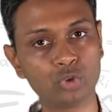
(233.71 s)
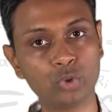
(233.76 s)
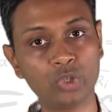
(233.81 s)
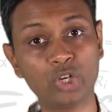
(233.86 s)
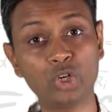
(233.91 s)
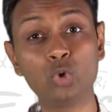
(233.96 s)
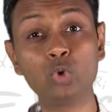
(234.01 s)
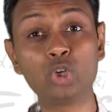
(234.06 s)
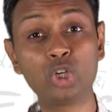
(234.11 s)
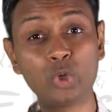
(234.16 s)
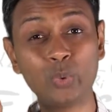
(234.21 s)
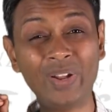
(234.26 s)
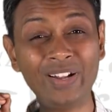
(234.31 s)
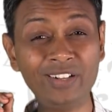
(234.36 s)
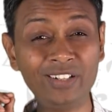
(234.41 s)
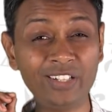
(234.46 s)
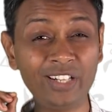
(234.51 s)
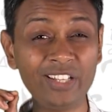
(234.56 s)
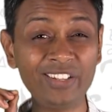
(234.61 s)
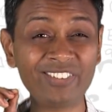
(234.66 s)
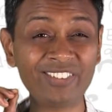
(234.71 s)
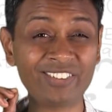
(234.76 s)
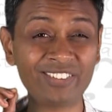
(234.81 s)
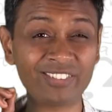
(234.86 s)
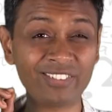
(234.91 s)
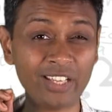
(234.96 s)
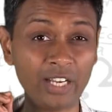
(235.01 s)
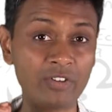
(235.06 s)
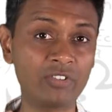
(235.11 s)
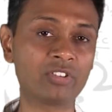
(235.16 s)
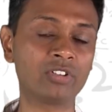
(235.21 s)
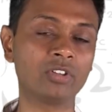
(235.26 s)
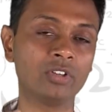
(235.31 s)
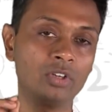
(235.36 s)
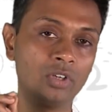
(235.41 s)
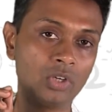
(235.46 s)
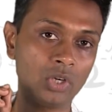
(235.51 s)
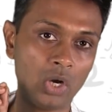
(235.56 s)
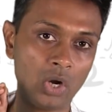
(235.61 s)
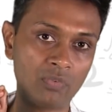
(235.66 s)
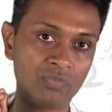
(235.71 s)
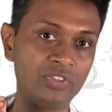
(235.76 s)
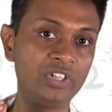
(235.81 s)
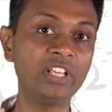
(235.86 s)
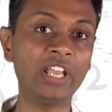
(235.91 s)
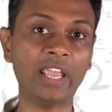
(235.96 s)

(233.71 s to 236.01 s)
So you can do 20 sets of